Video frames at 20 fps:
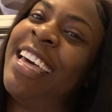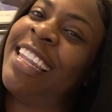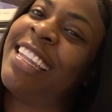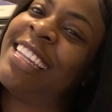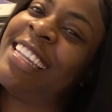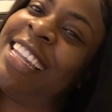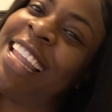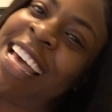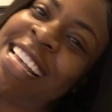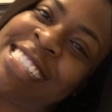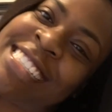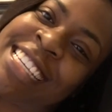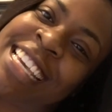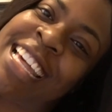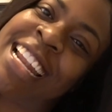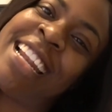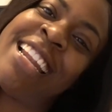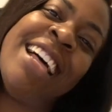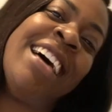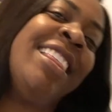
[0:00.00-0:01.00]
Let's
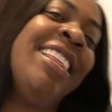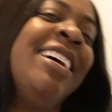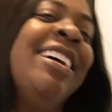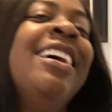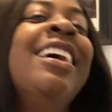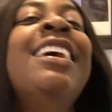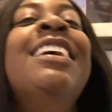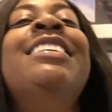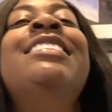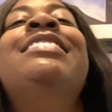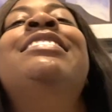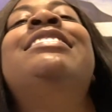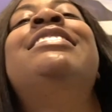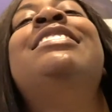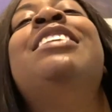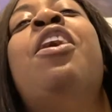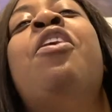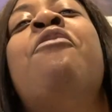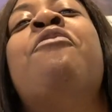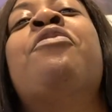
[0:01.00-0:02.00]
get another
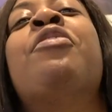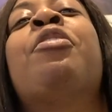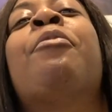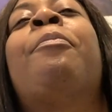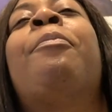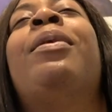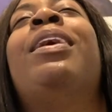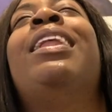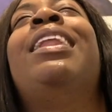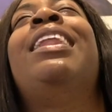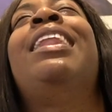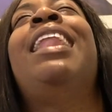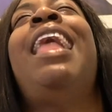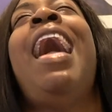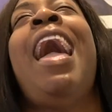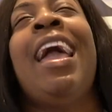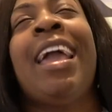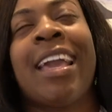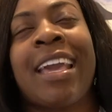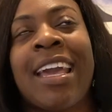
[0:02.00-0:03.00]
silver
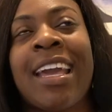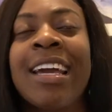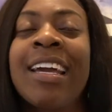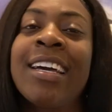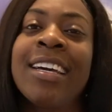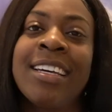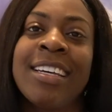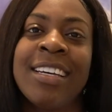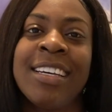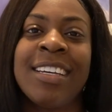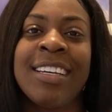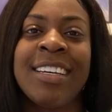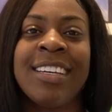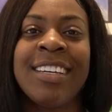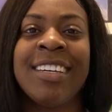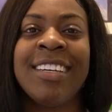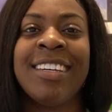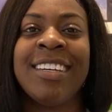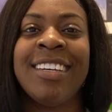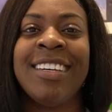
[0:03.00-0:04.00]
plaque.
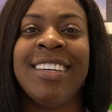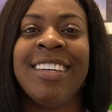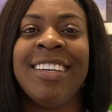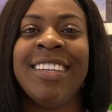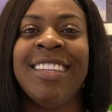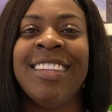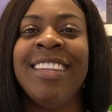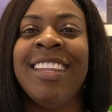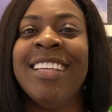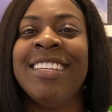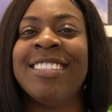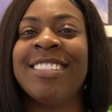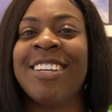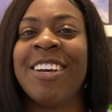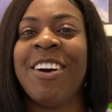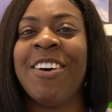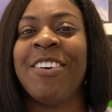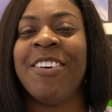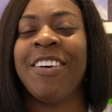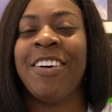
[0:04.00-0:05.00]
Let's
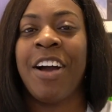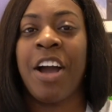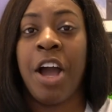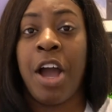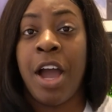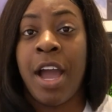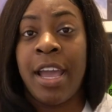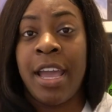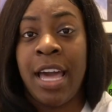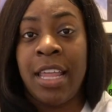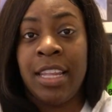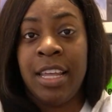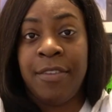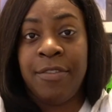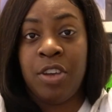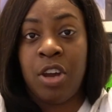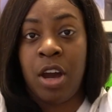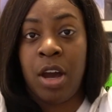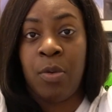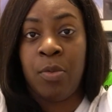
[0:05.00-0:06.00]
go. All right, I
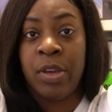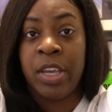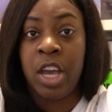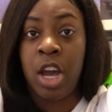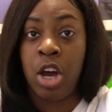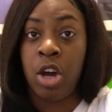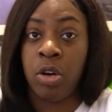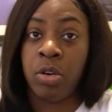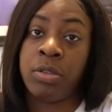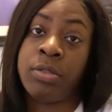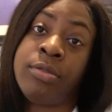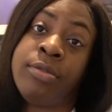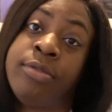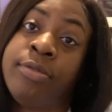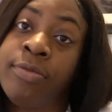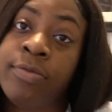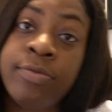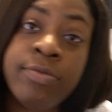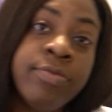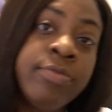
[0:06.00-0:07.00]
love y'all. We
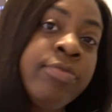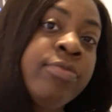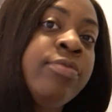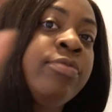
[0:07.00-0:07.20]
gone.